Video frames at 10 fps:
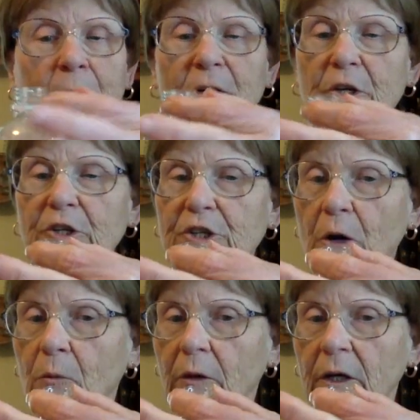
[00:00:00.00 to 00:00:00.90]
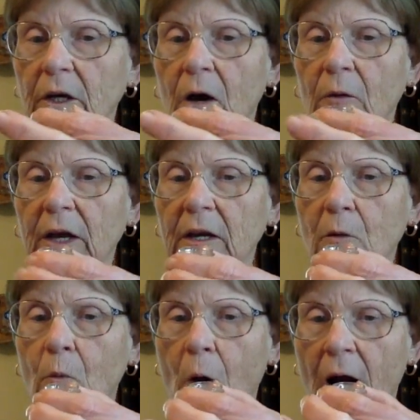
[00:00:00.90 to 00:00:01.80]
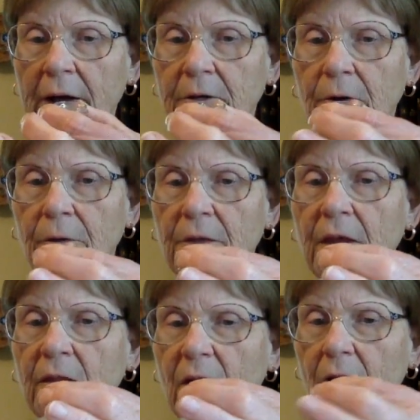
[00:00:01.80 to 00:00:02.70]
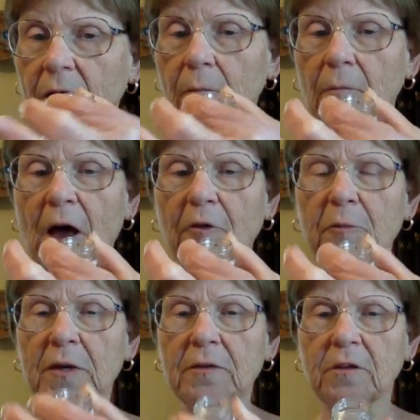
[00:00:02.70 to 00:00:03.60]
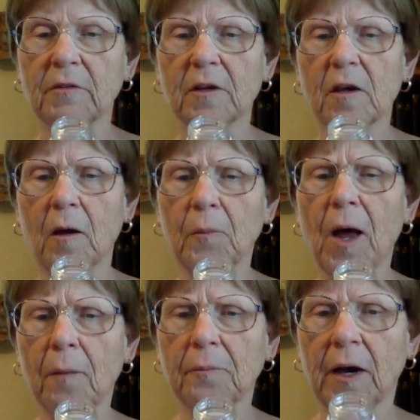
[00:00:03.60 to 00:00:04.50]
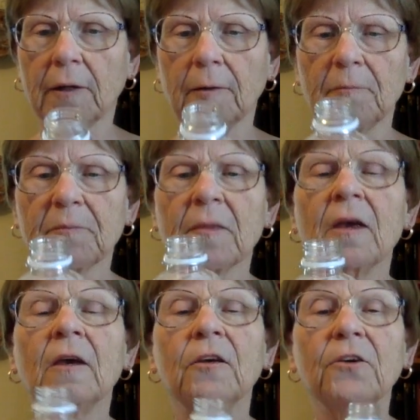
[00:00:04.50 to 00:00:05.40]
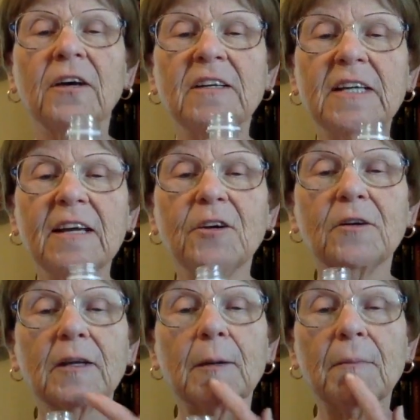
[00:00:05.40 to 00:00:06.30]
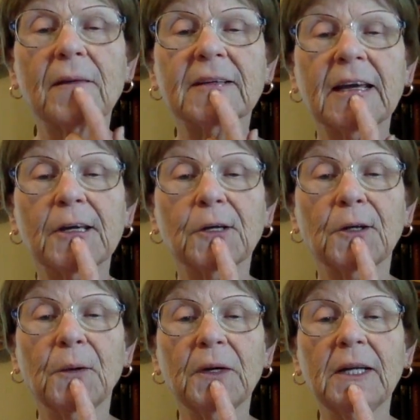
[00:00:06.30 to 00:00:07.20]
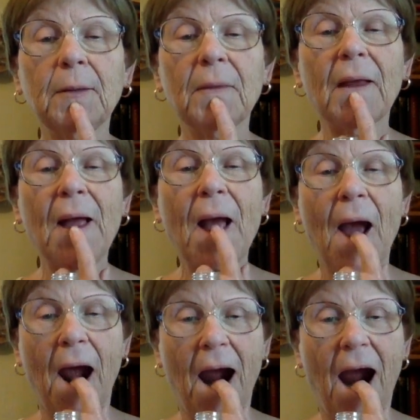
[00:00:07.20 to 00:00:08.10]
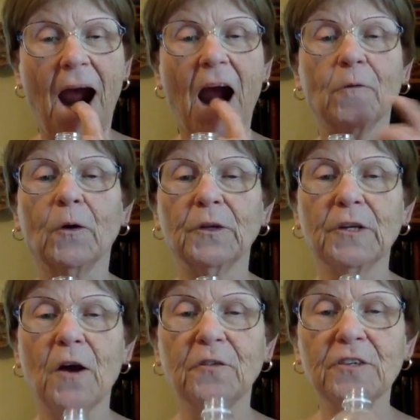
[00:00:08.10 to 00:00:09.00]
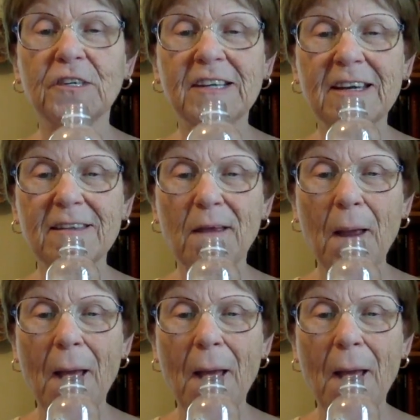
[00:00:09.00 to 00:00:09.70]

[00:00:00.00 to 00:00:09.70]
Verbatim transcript: but you don't want to go any wider than the mouthpiece of a, a pop bottle. You're going to take your lip, take your lower lip, roll it over your teeth,